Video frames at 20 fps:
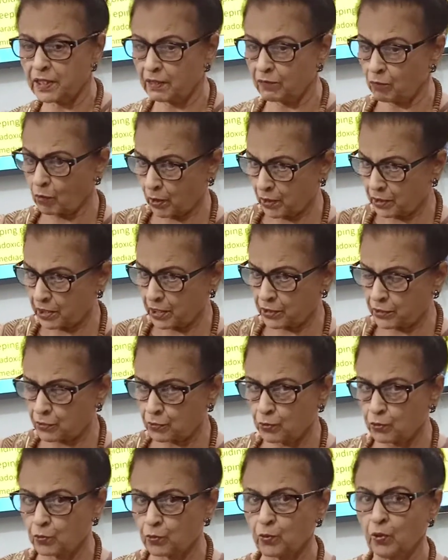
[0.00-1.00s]
they wanted to
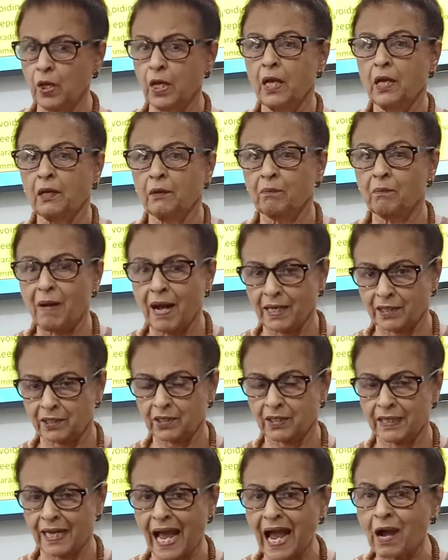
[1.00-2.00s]
do, but
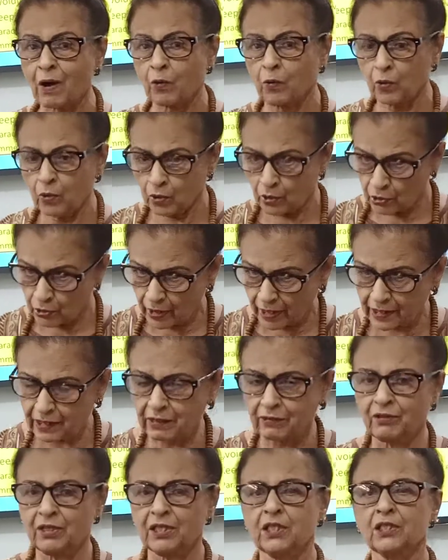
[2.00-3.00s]
now you are
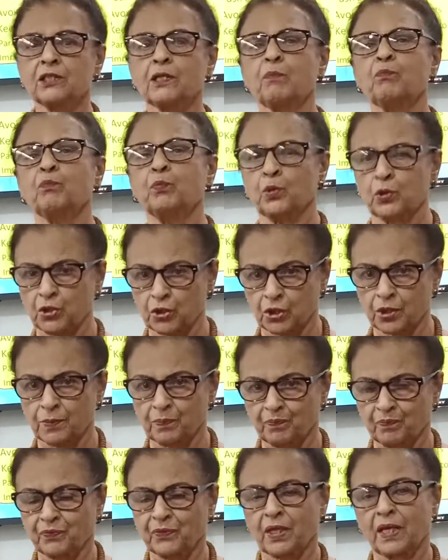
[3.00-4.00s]
giving it a push
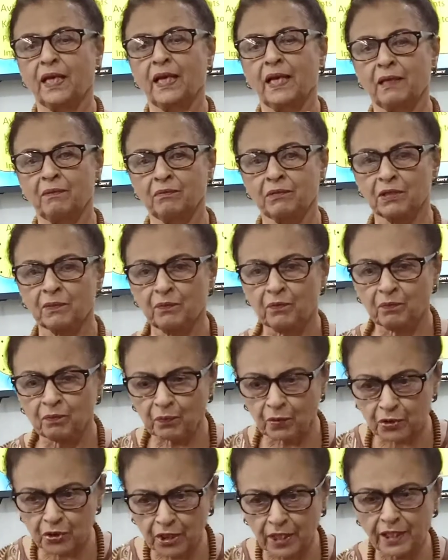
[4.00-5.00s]
and
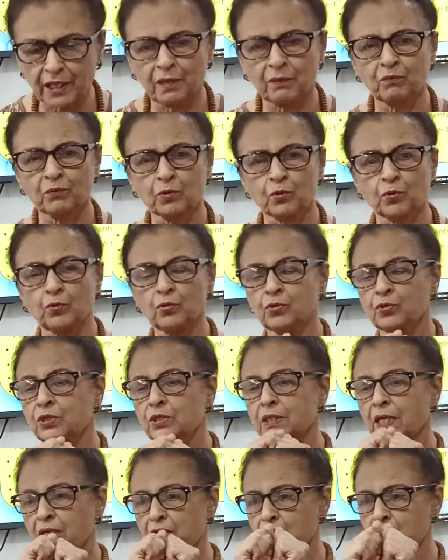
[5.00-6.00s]
pushing into
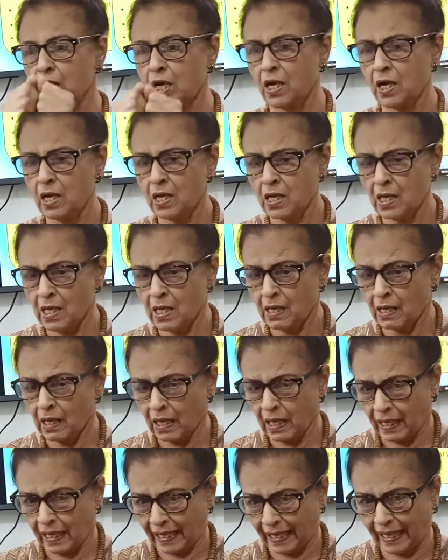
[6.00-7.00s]
such a
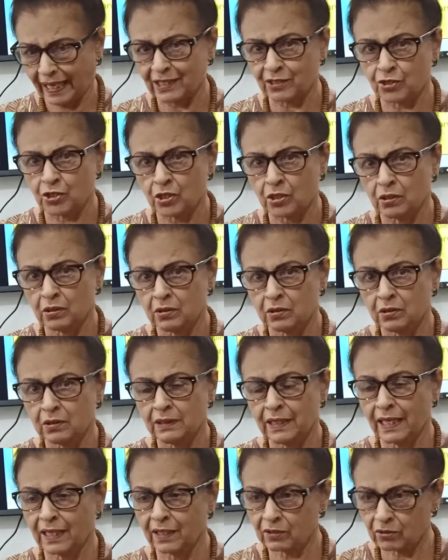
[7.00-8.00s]
edge
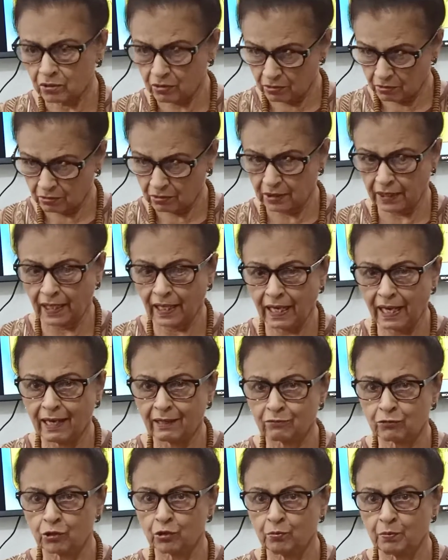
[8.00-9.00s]
that they
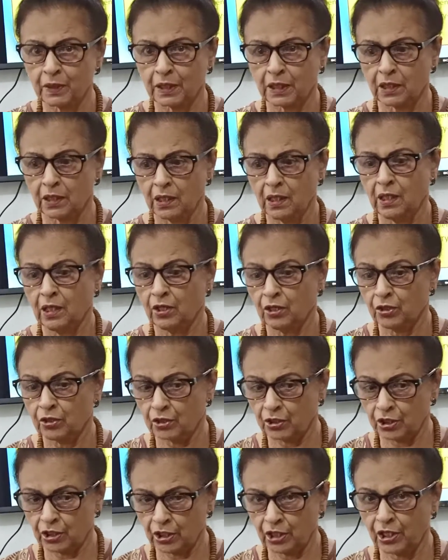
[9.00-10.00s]
have to be
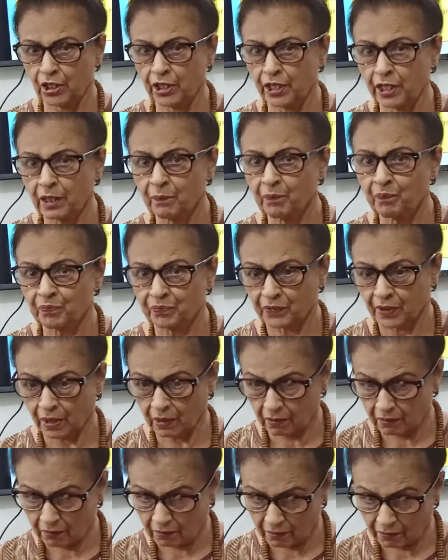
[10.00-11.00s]
really
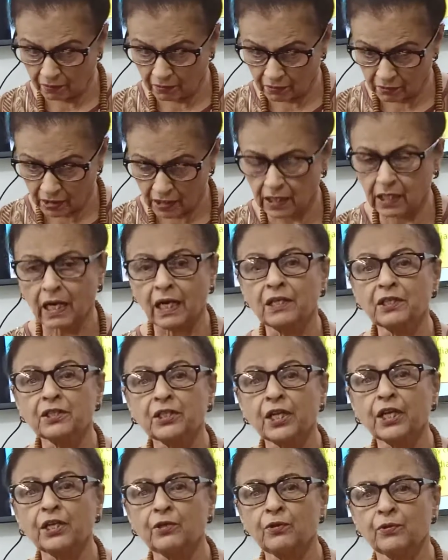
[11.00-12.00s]

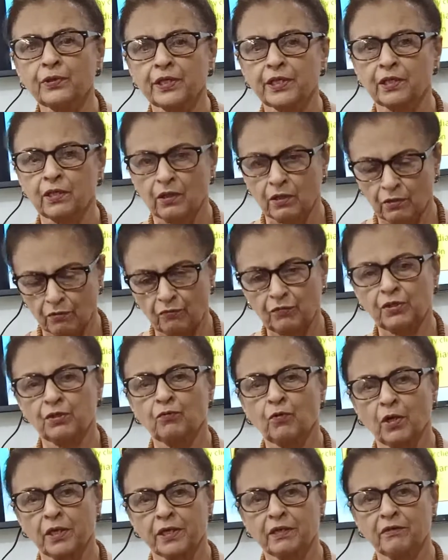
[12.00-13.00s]
continuing with
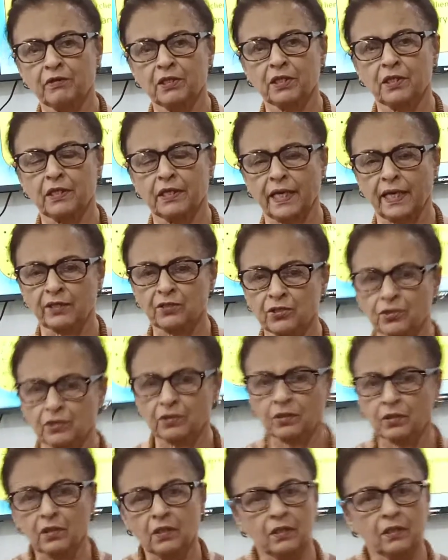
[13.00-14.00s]
whatever the
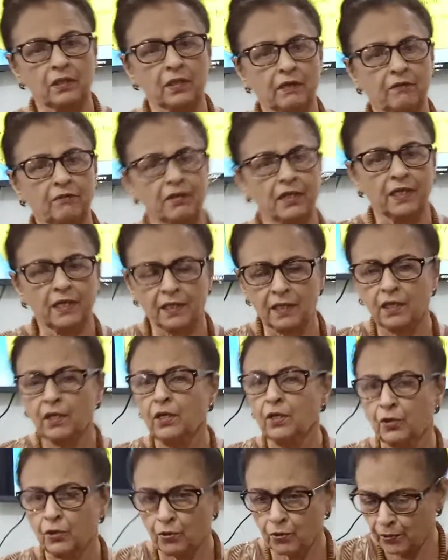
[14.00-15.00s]
action they were
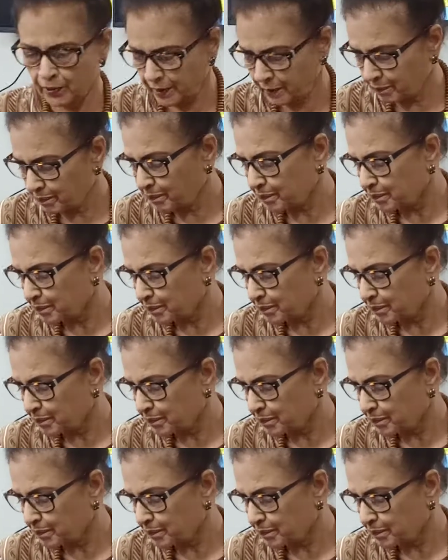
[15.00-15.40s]
doing.